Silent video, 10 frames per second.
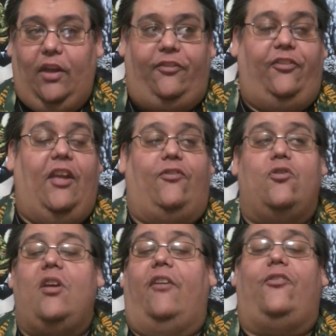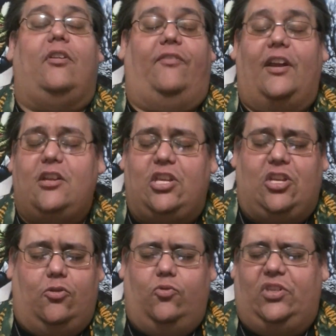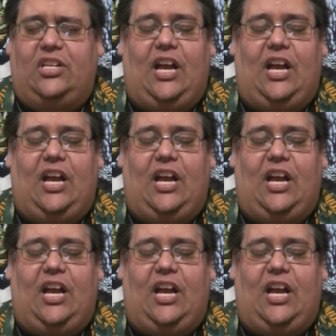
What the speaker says: If you can find a used